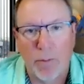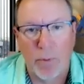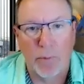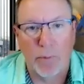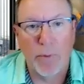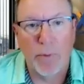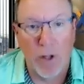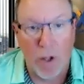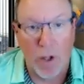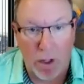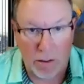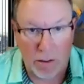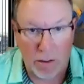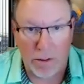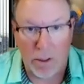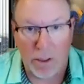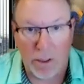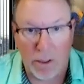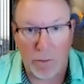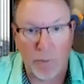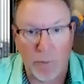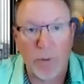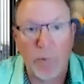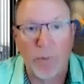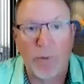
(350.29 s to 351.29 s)
Would we all
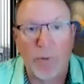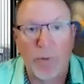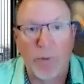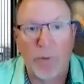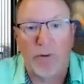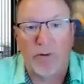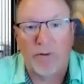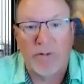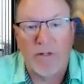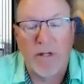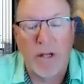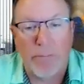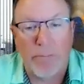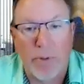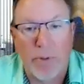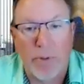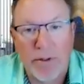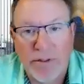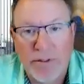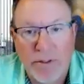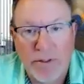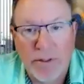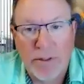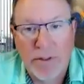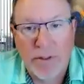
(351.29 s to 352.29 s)
agree with those
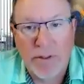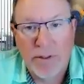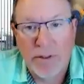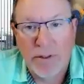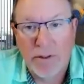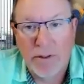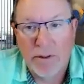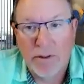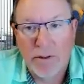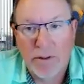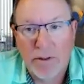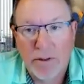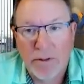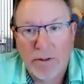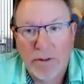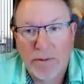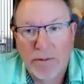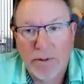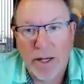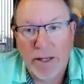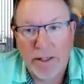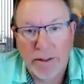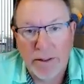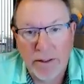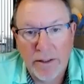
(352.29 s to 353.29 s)
numbers,
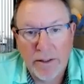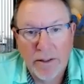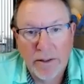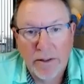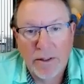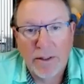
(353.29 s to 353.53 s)
right?